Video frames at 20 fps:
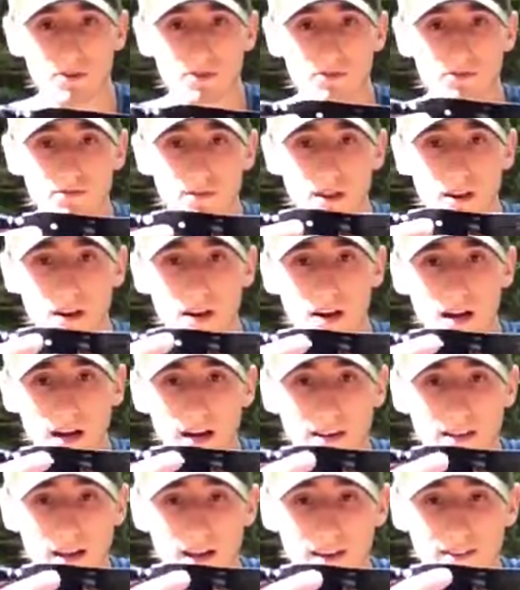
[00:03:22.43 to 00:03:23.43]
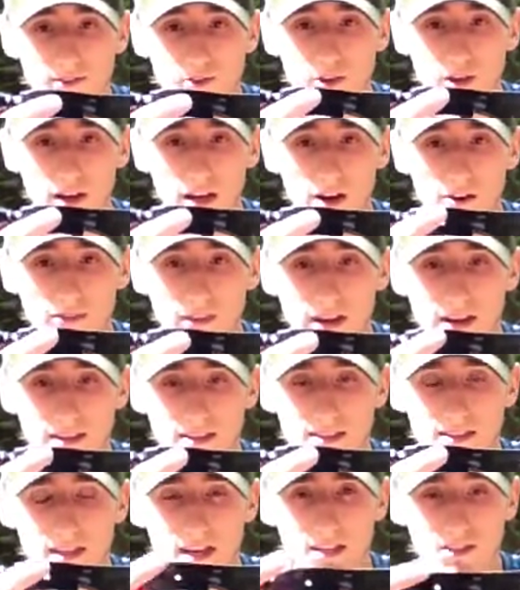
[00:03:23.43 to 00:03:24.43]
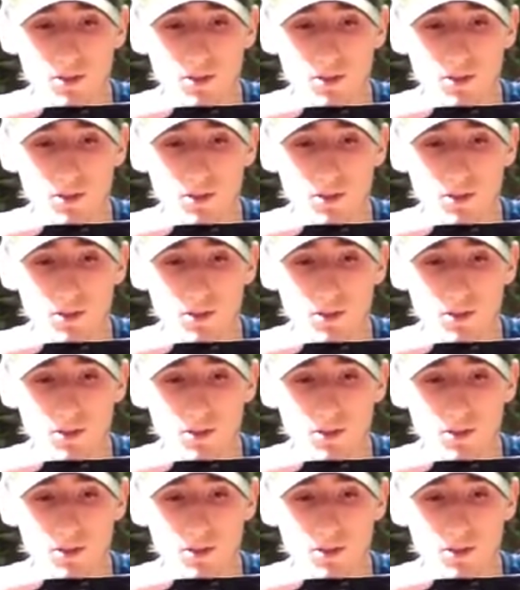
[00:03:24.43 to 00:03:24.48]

of I took out that set